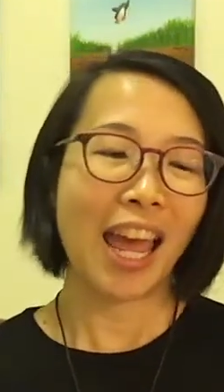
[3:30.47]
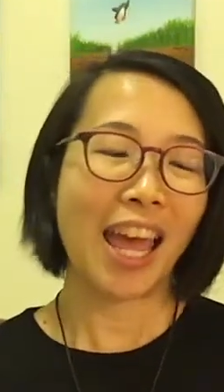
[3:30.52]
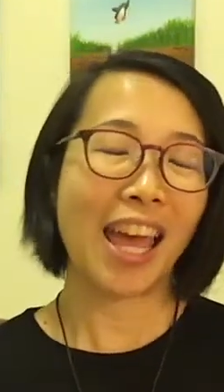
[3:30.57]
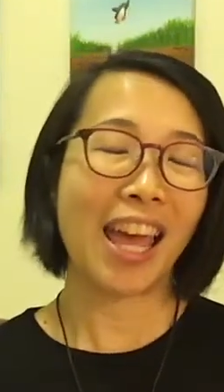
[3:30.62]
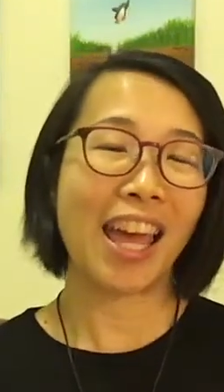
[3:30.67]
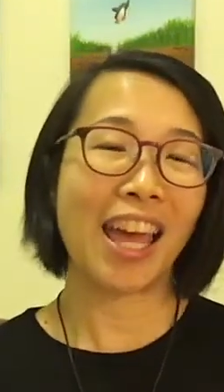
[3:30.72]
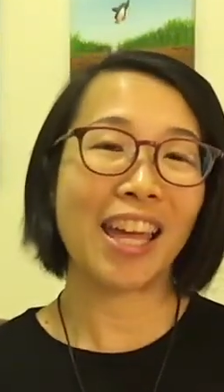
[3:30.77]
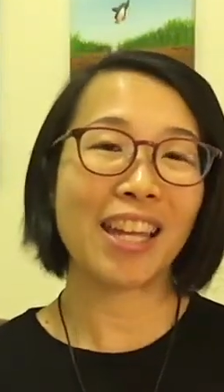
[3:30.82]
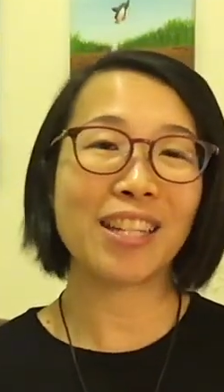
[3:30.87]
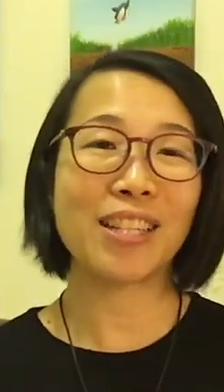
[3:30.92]

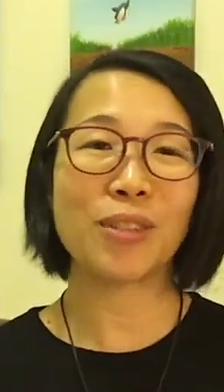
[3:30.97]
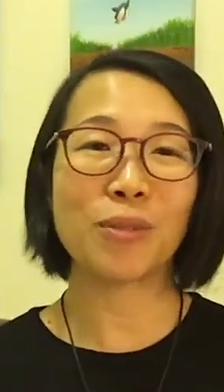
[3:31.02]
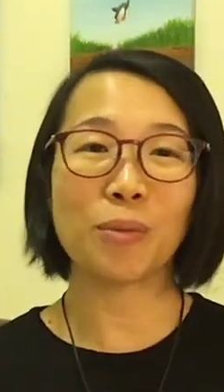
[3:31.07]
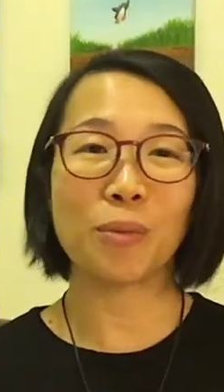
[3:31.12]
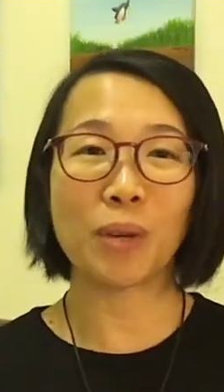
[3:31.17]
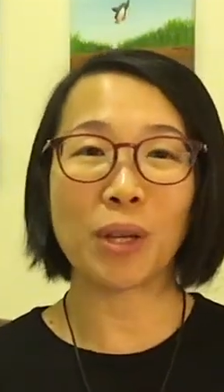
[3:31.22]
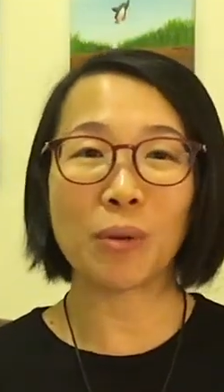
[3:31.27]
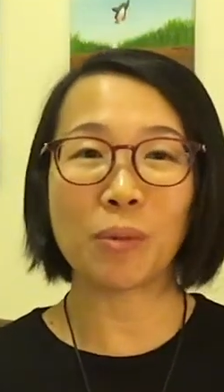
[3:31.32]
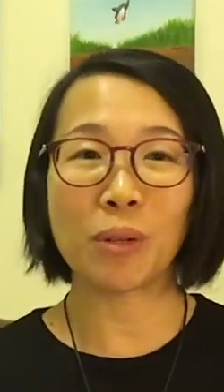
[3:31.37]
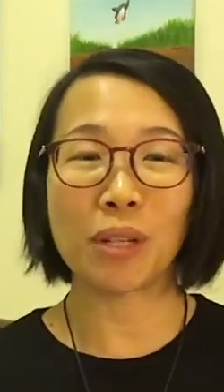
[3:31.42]
And
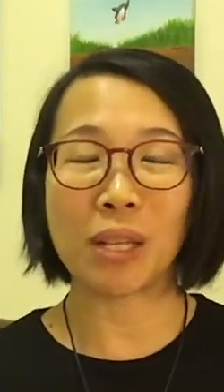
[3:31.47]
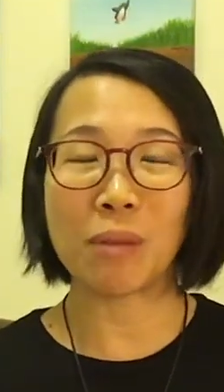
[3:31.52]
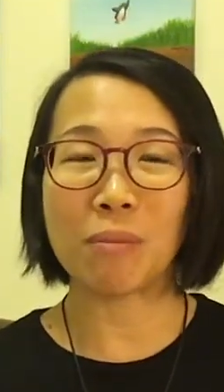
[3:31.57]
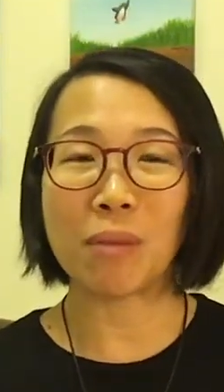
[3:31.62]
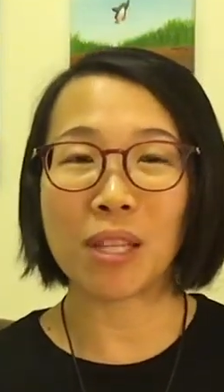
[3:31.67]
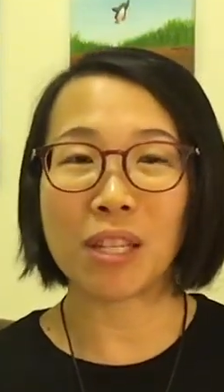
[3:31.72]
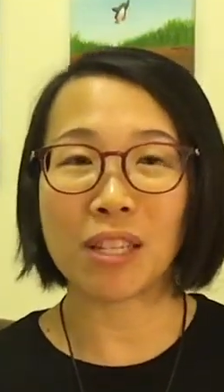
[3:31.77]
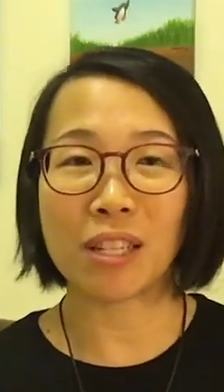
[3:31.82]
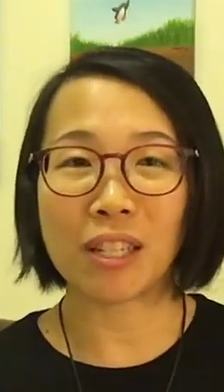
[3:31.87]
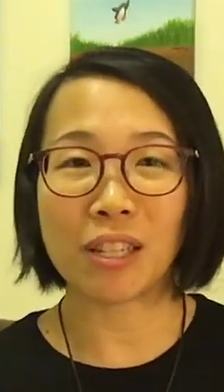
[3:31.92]
we would
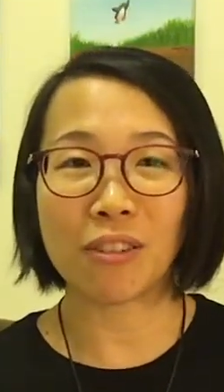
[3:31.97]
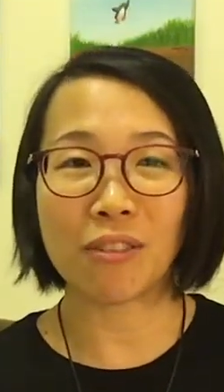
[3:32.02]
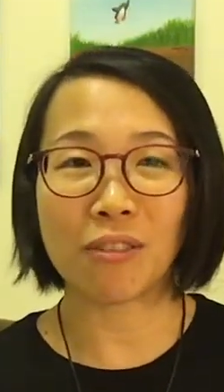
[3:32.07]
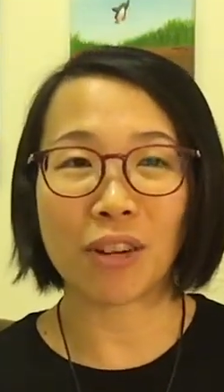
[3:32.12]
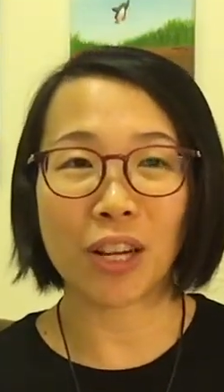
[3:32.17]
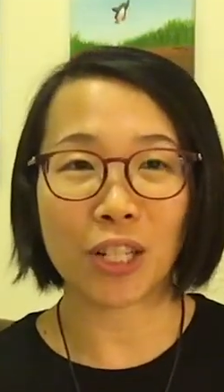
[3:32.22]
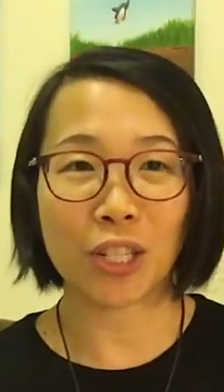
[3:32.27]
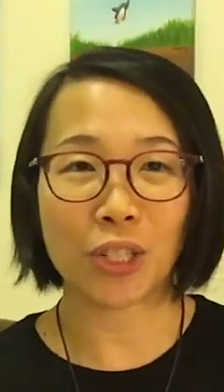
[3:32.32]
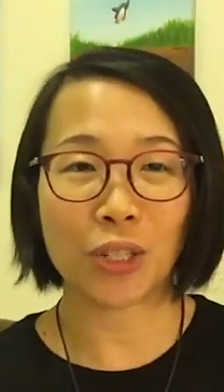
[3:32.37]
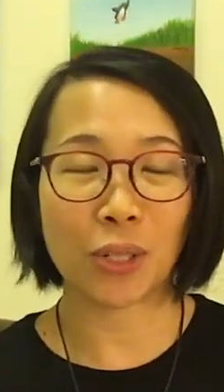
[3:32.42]
immediately
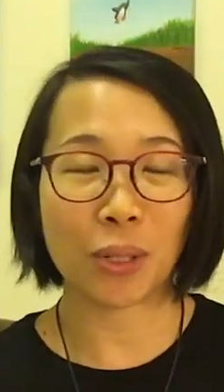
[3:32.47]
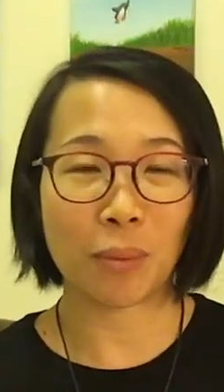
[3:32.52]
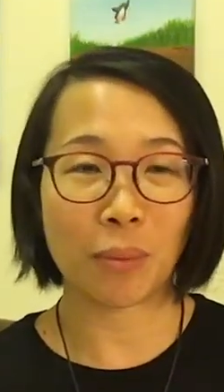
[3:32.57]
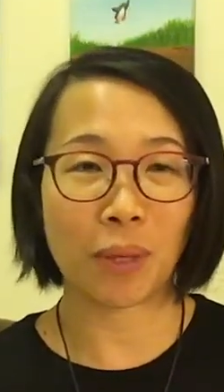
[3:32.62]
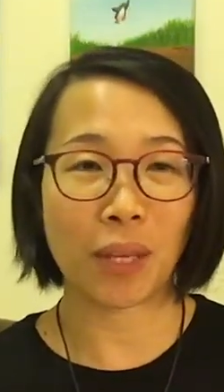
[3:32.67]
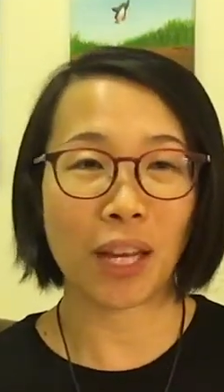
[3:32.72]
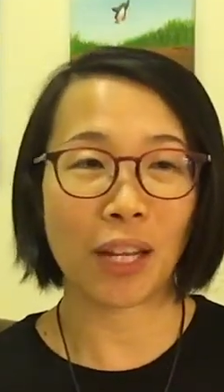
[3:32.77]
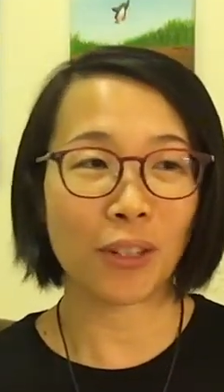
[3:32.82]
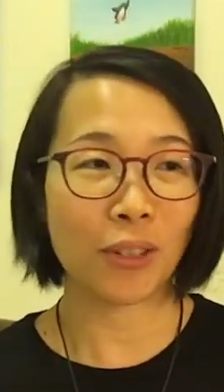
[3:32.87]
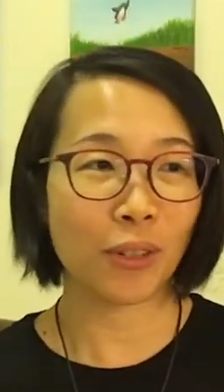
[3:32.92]
rush to the
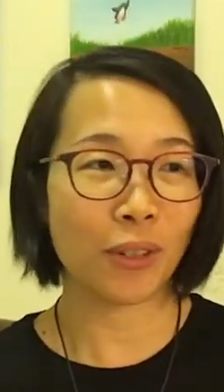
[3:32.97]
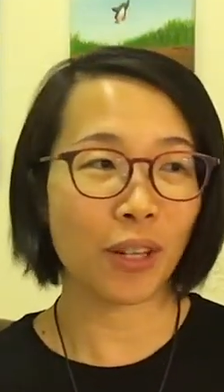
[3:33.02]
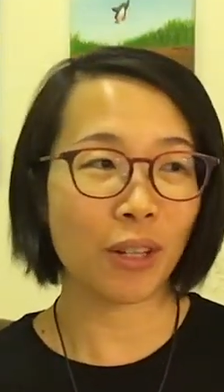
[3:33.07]
piano